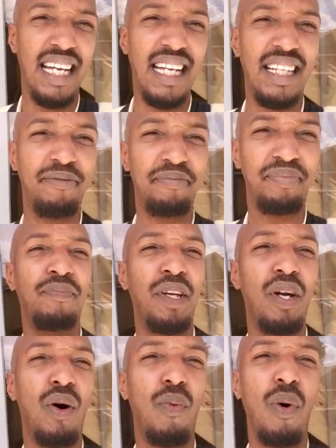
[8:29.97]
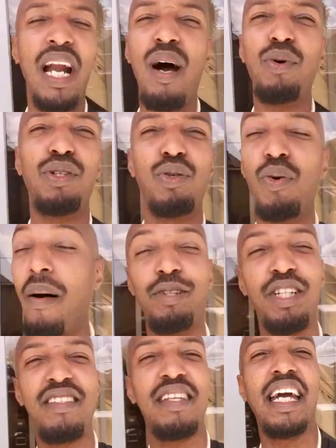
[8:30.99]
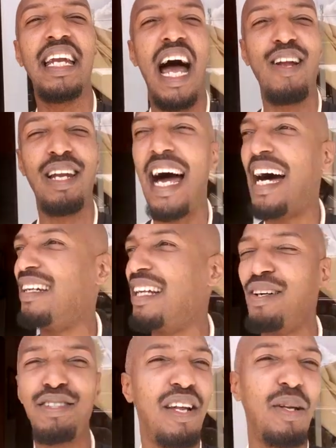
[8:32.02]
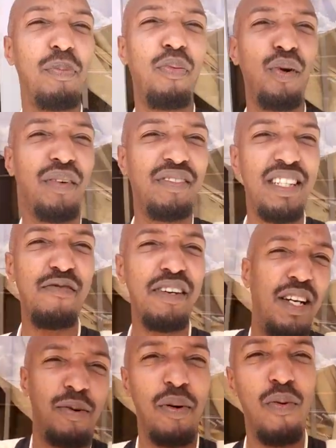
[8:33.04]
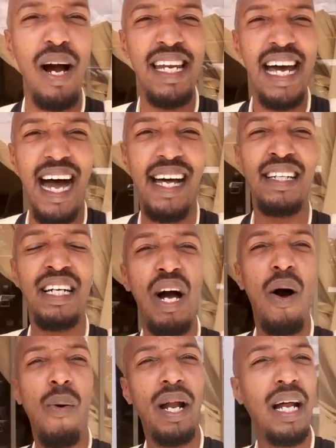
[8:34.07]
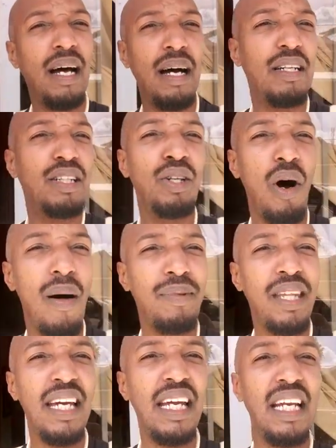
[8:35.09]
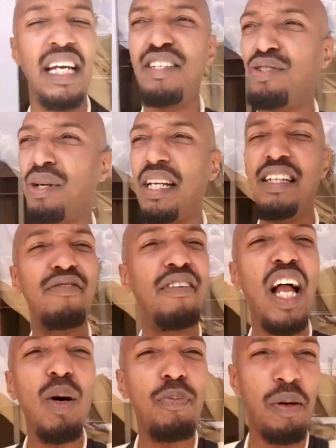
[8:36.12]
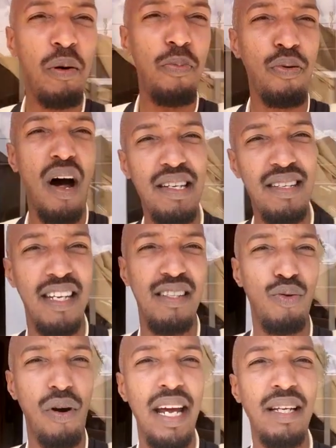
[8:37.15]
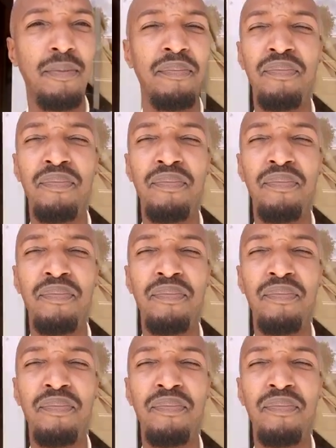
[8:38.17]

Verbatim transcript: in. You know, what I would do, I'm just thinking out loud. That was not the point of this video, but why not? But, uh, you know, I'm thinking is you can develop in a process, right?